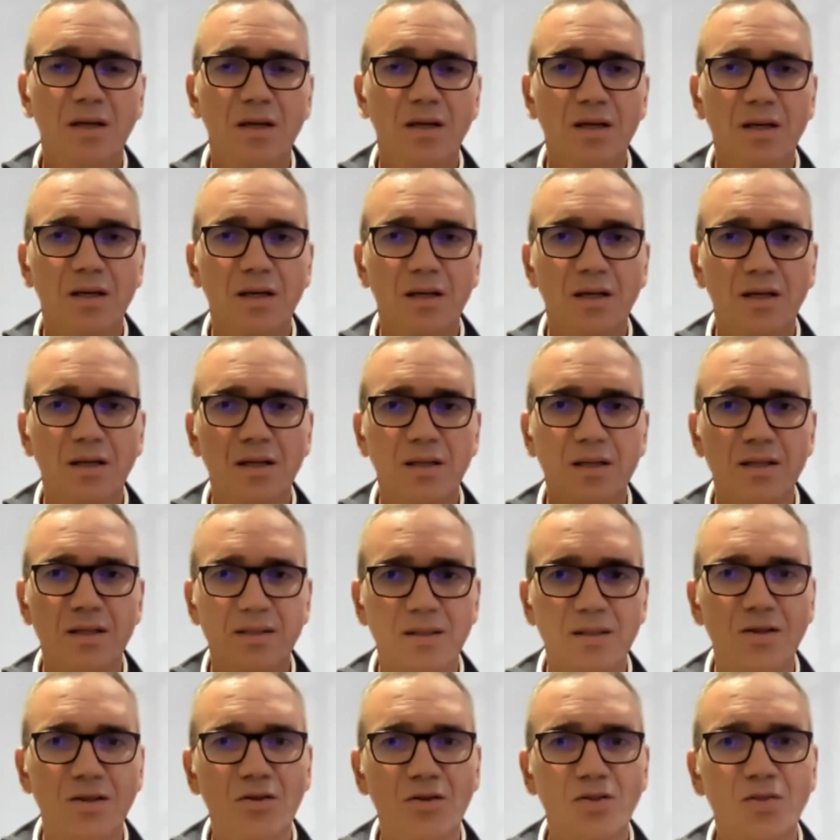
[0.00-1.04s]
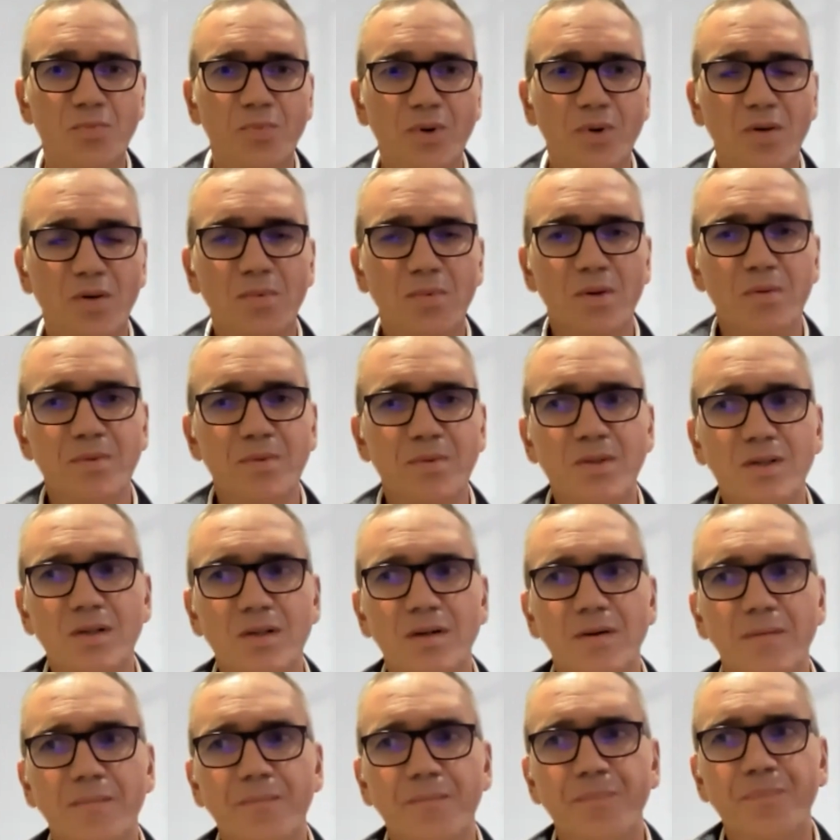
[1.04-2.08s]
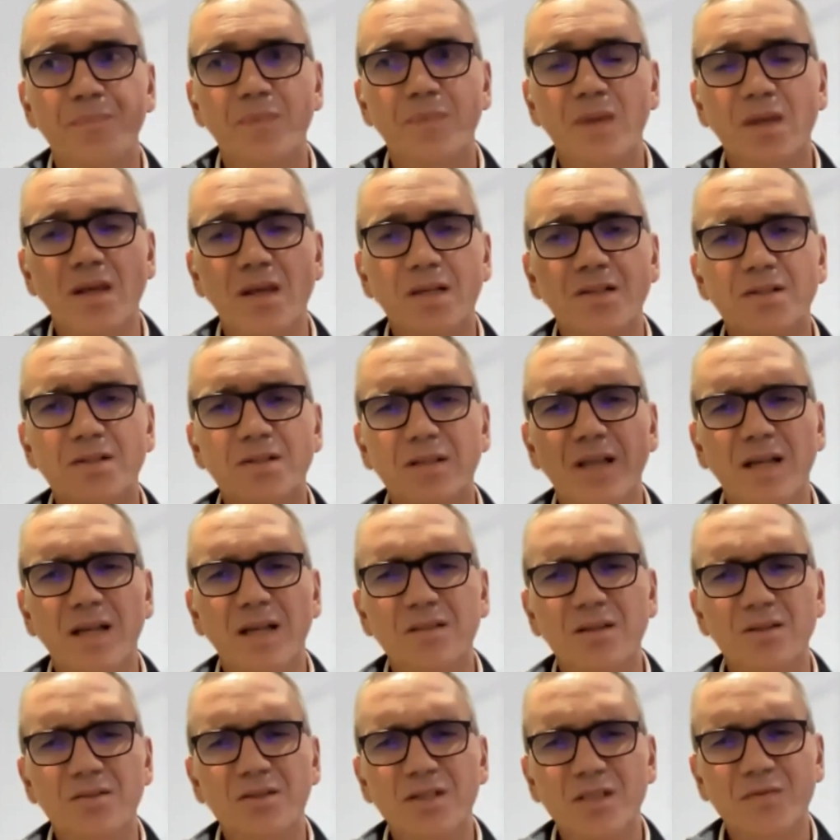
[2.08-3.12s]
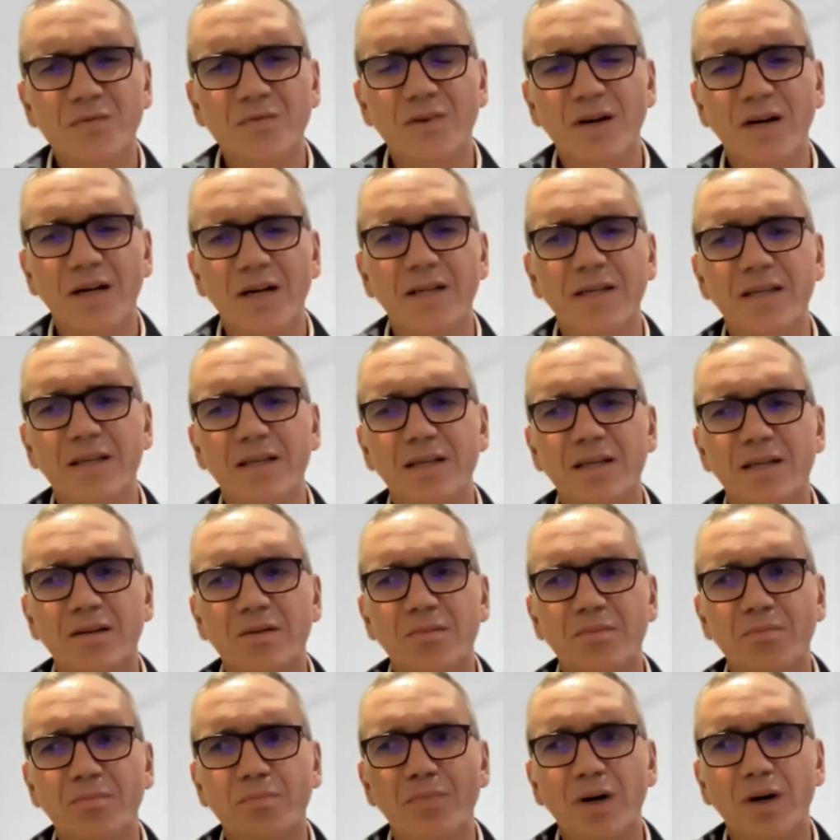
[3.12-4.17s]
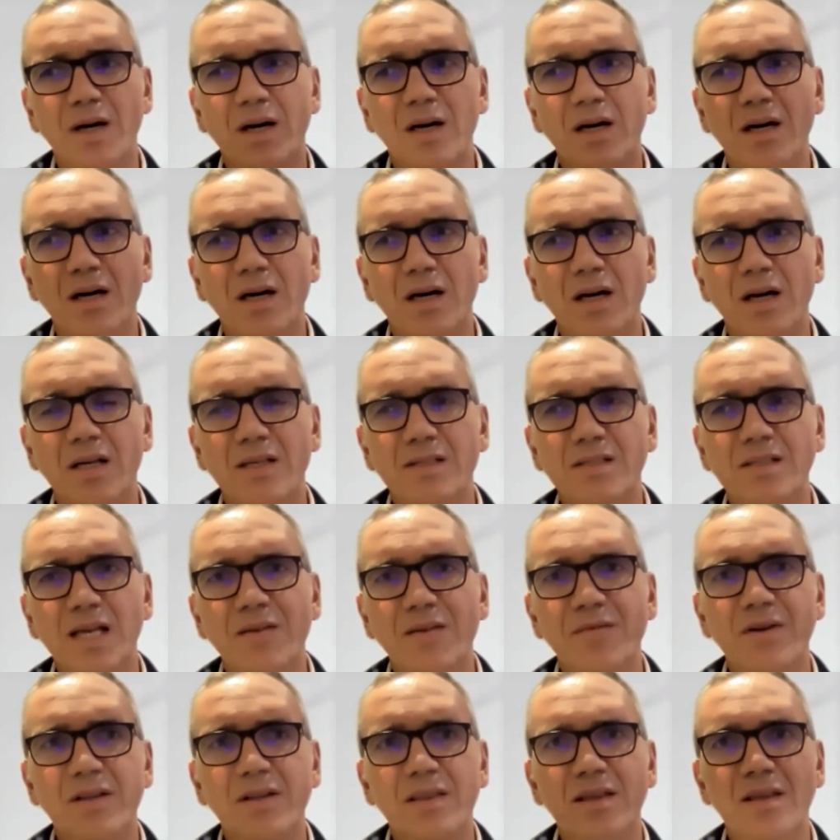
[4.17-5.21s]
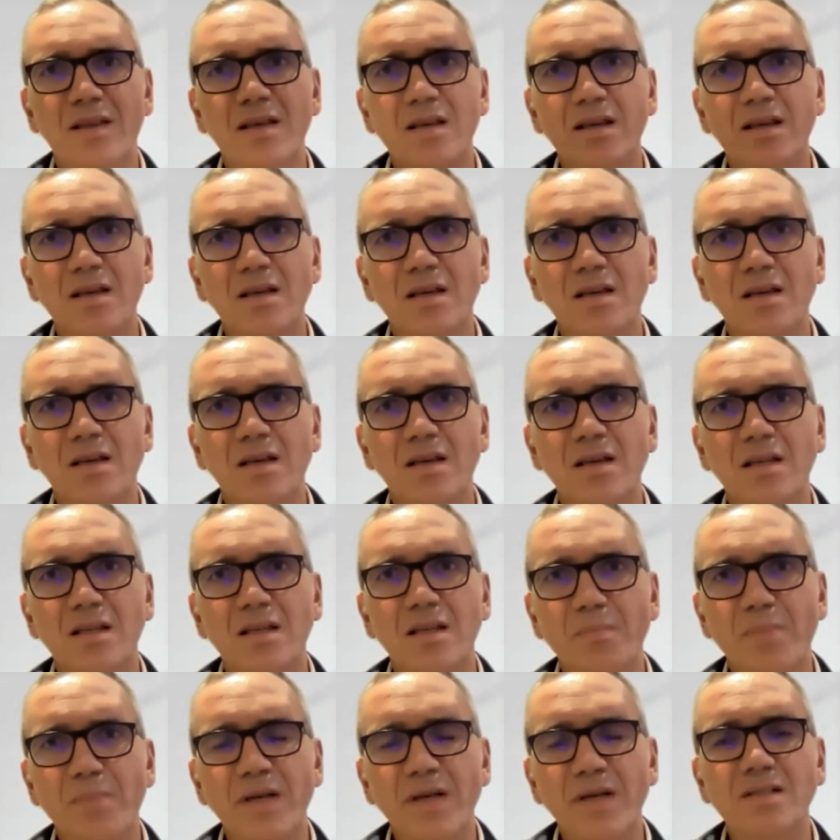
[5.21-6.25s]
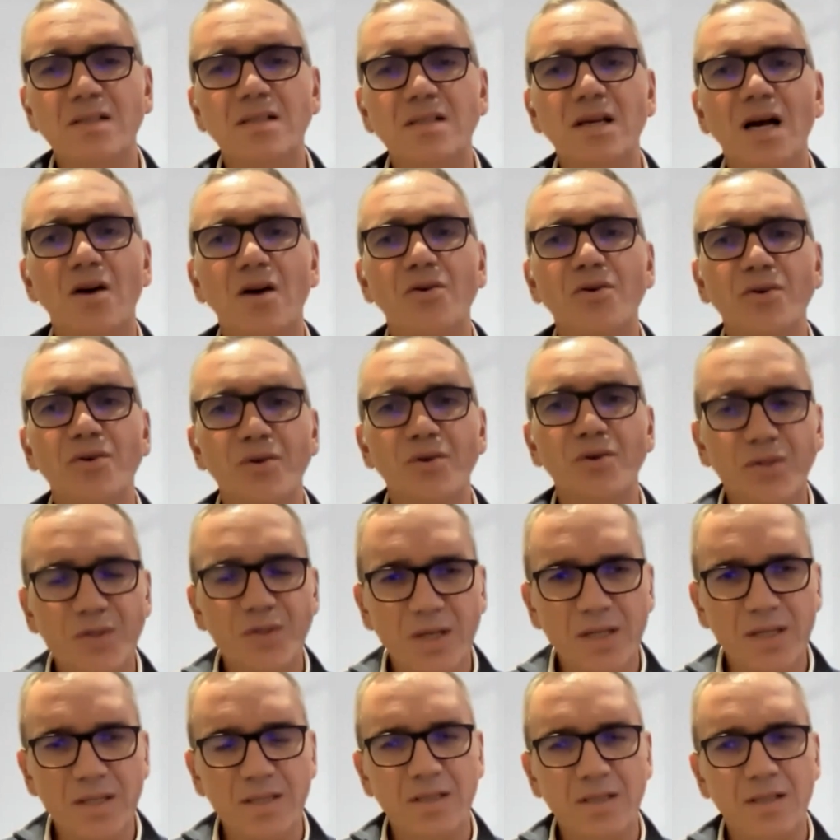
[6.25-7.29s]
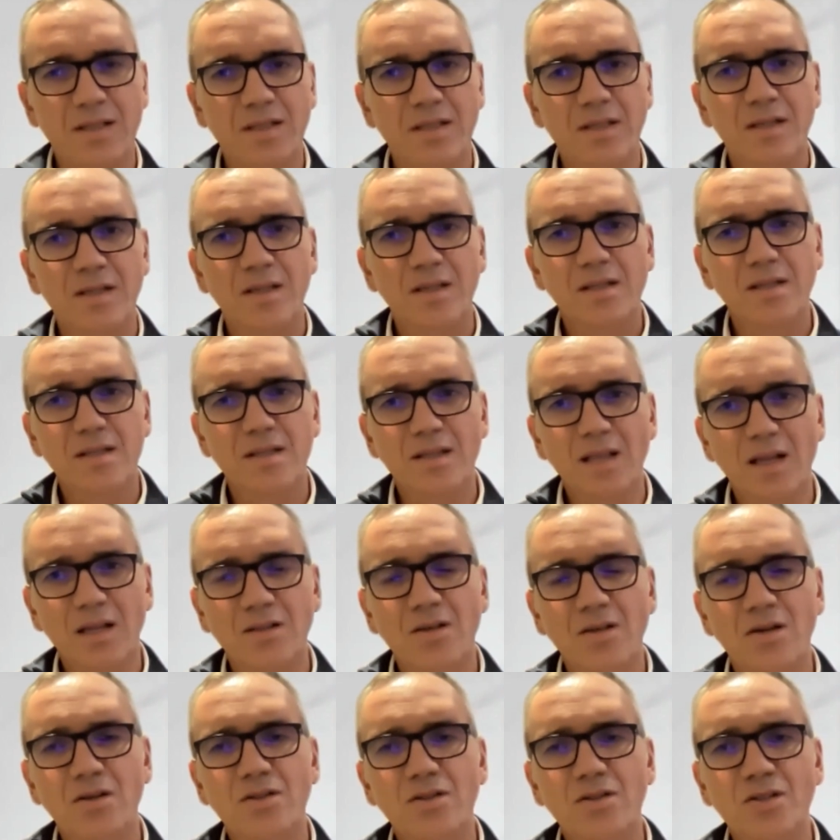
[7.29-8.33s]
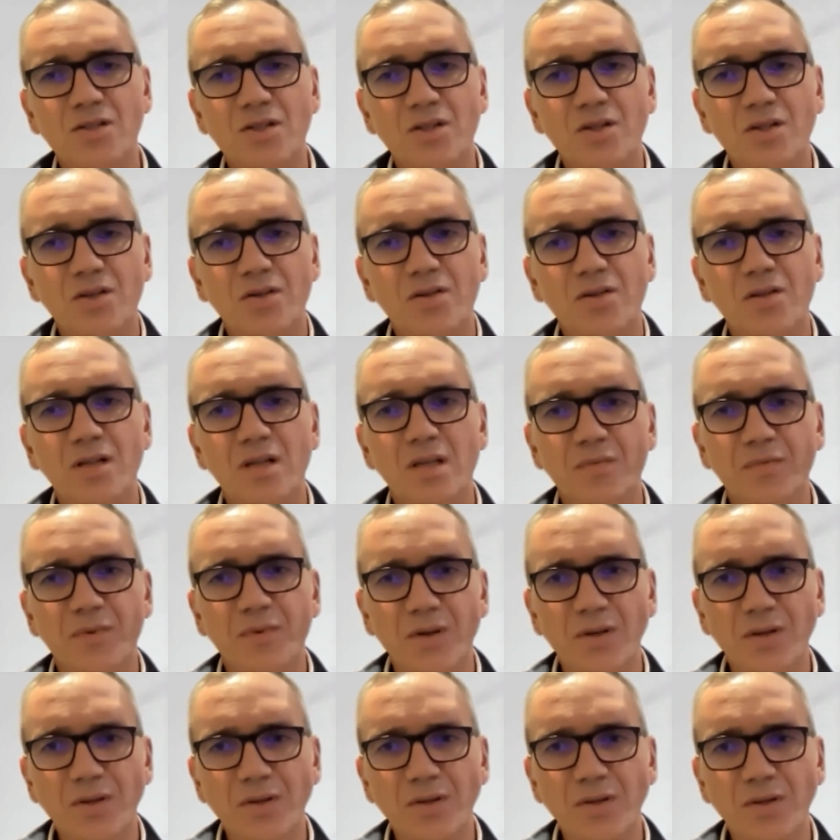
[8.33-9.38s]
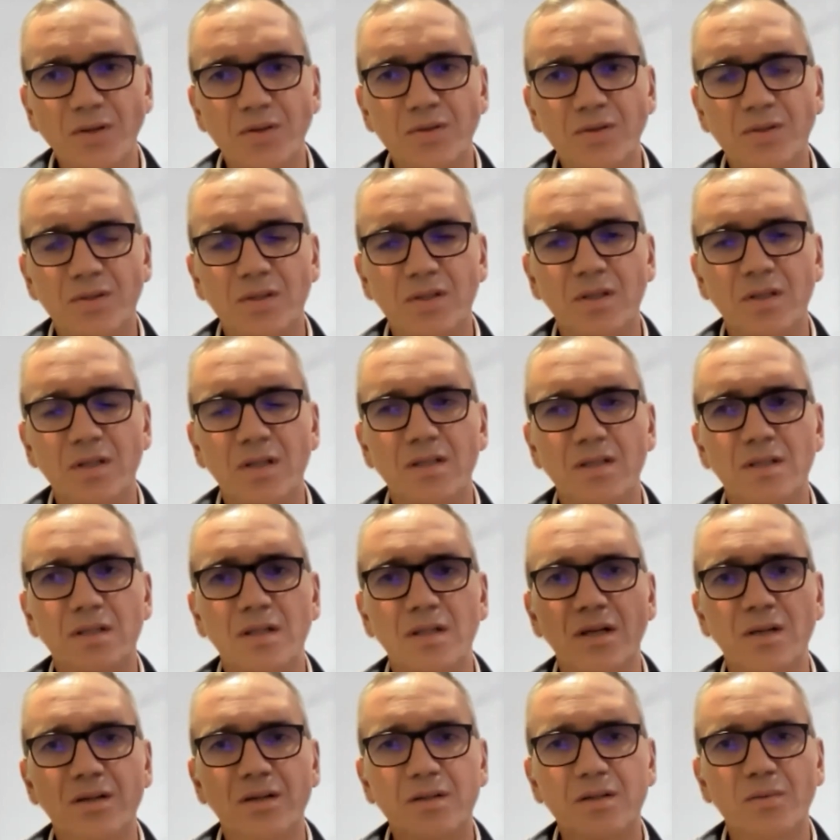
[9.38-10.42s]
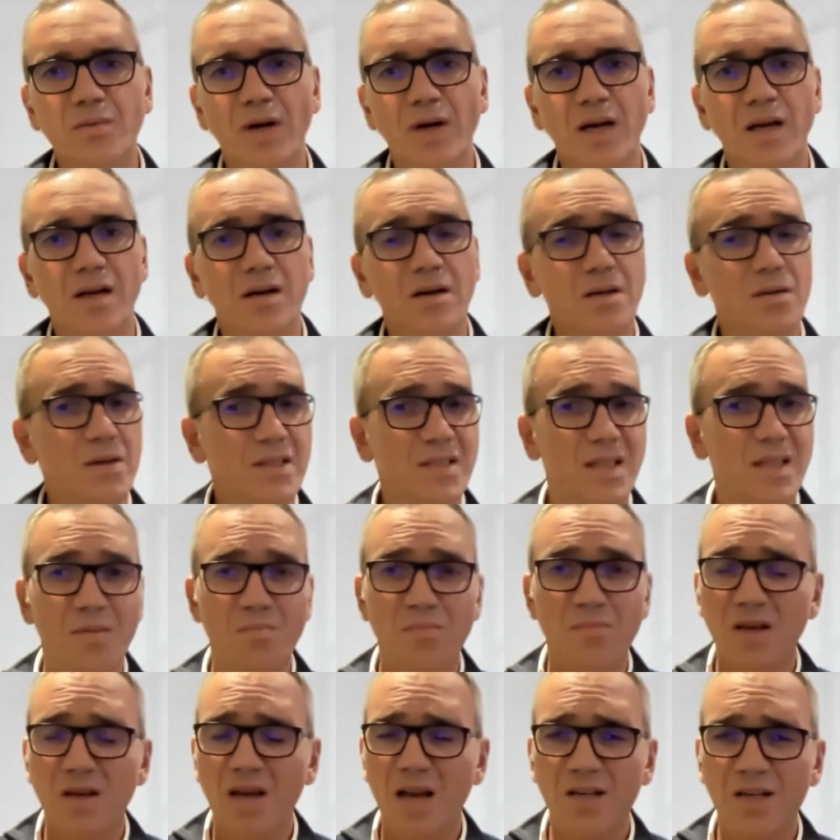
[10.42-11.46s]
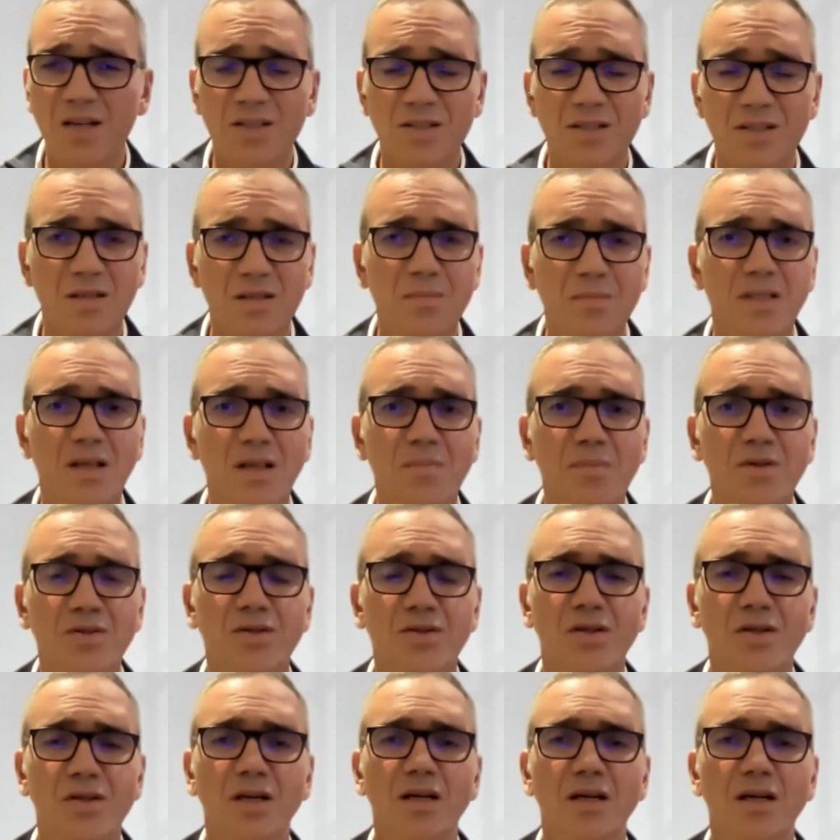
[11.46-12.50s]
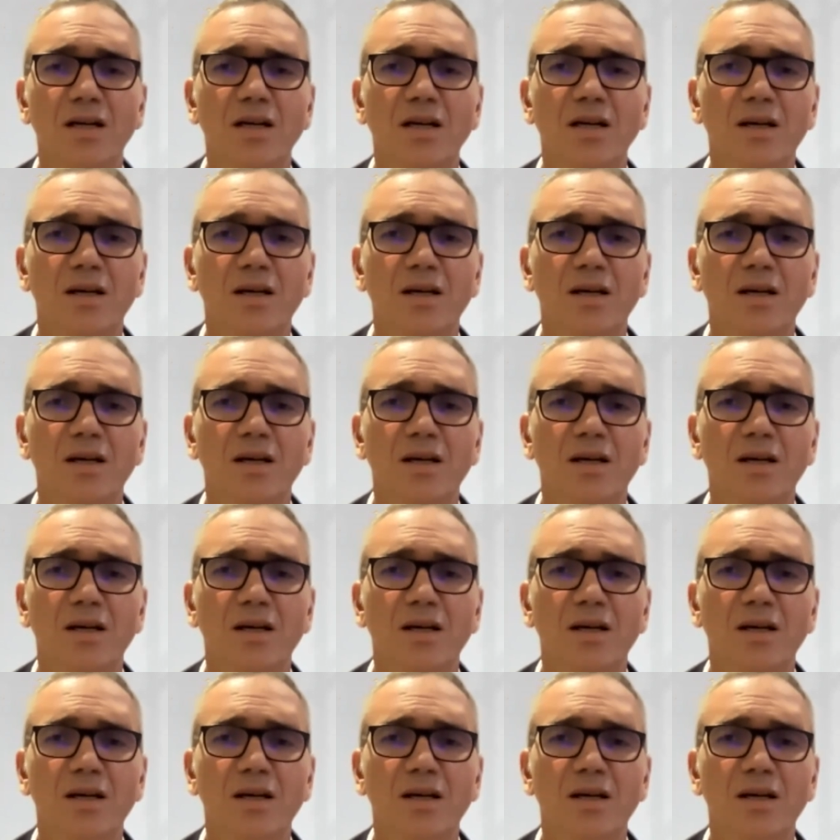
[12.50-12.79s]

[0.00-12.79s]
it's a huge problem. So. Yes, the technology is fine, but as everything depends how you use it. Technology is good if you use it in a good way, otherwise it can be extremely damaging.